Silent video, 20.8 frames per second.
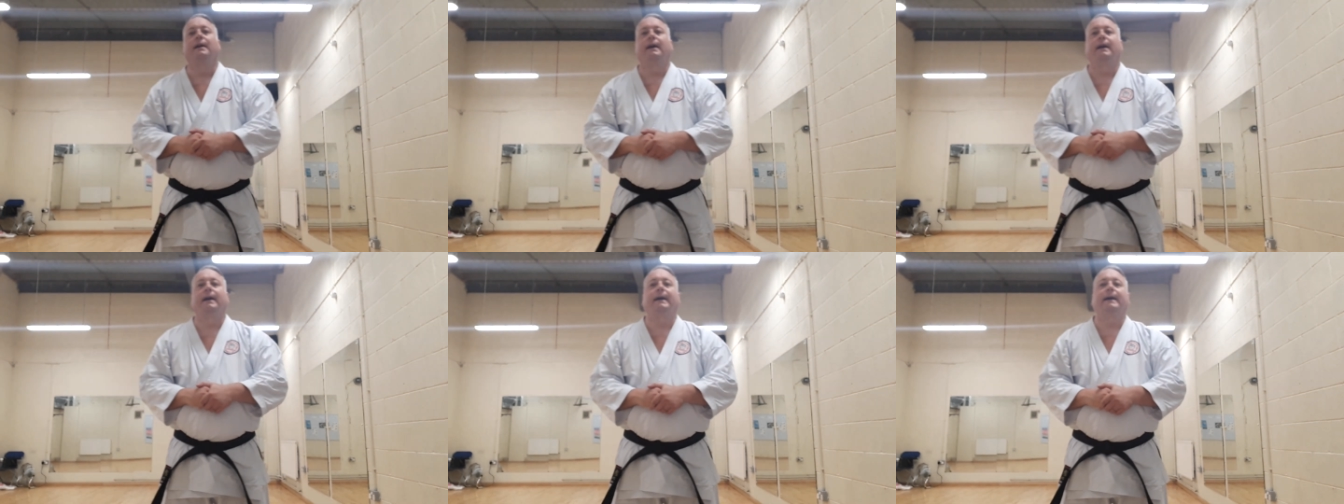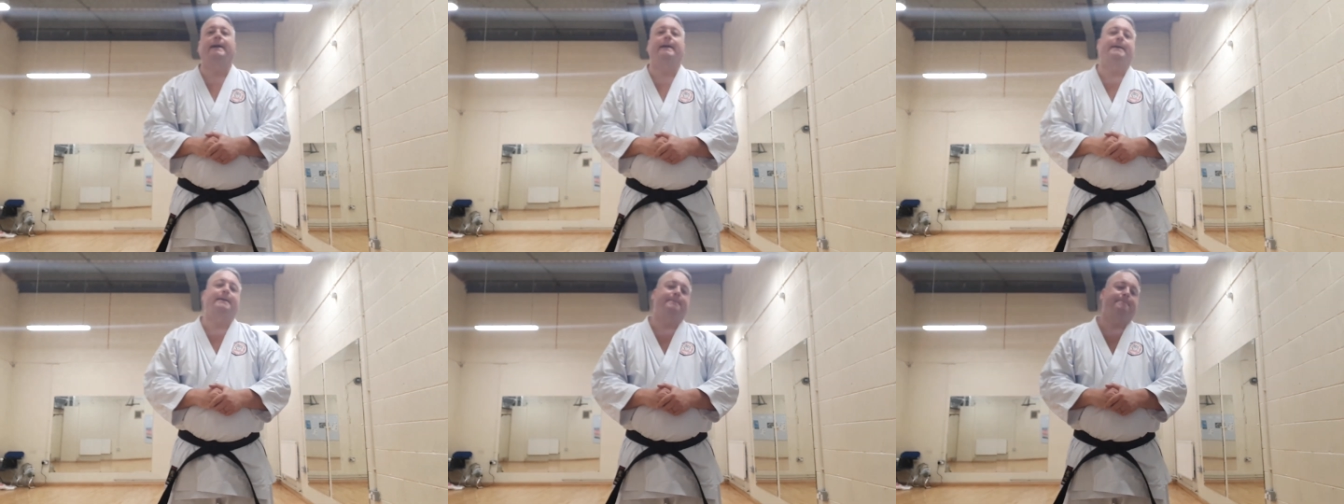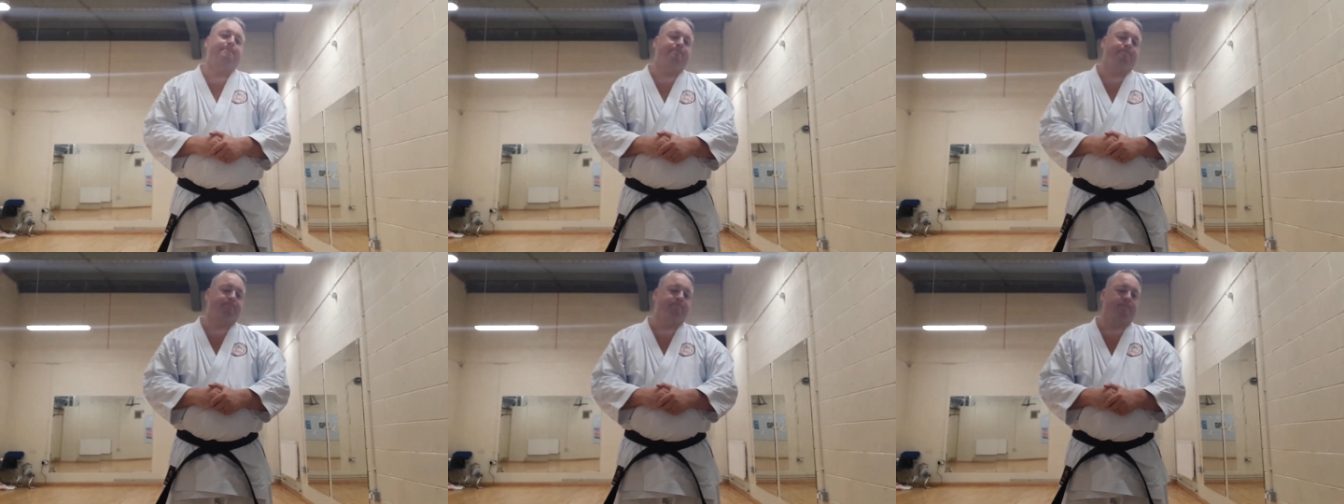
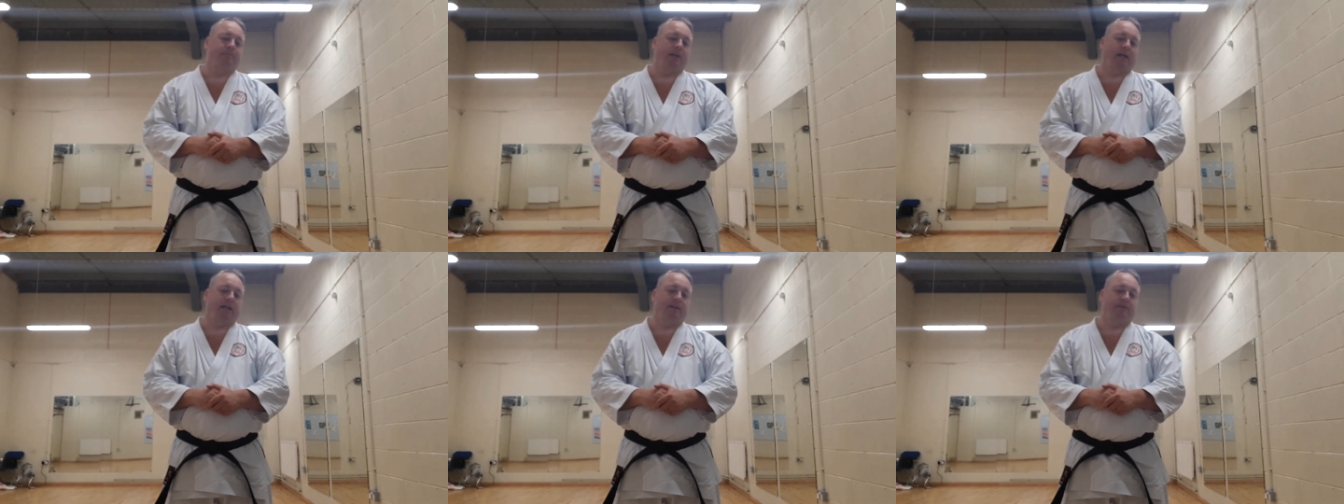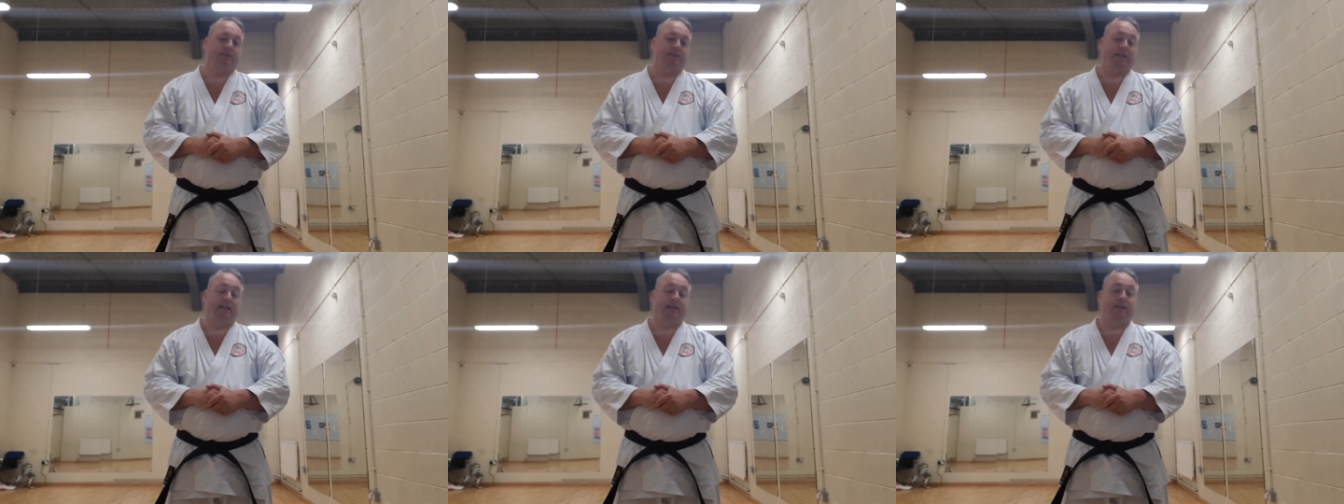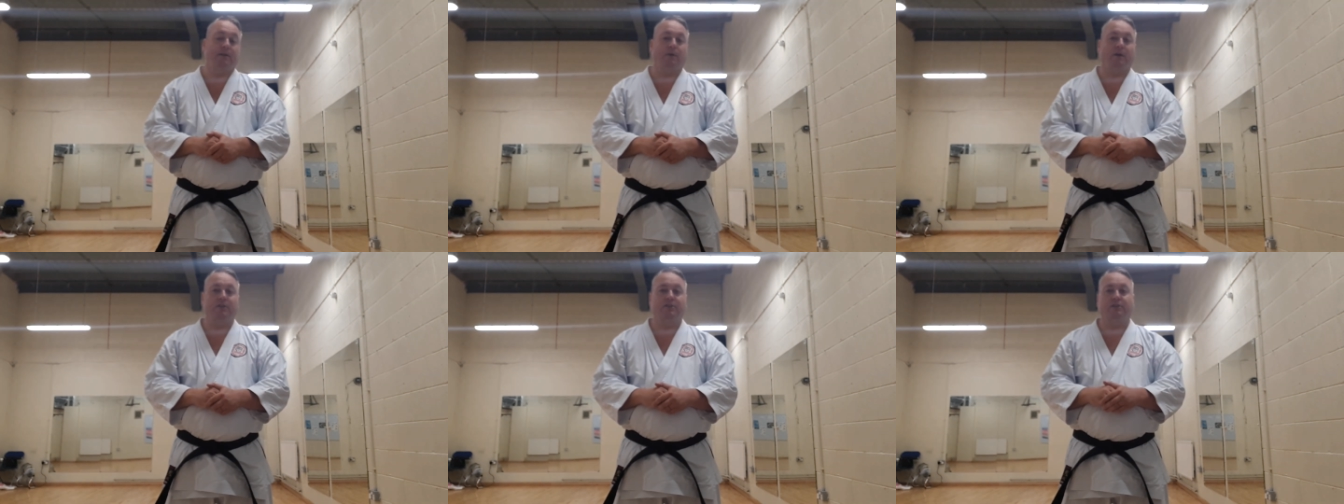And if there's any
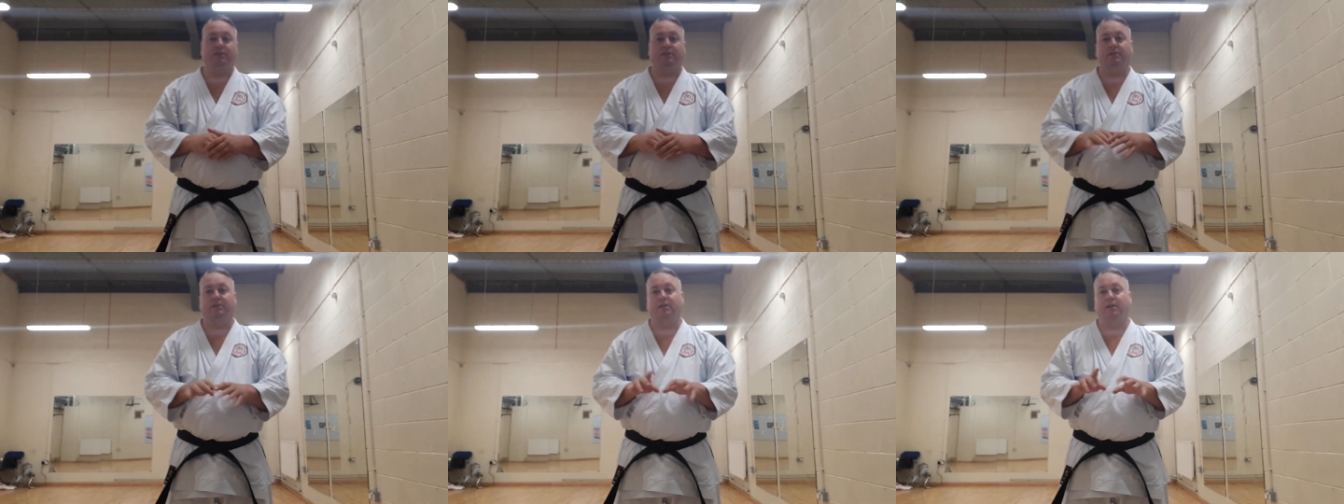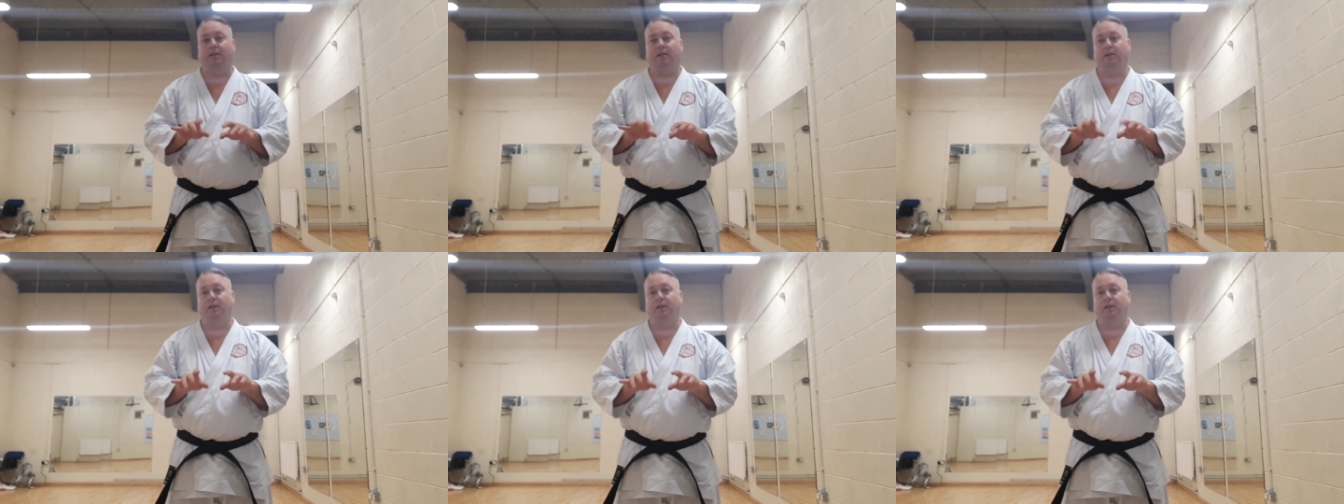questions,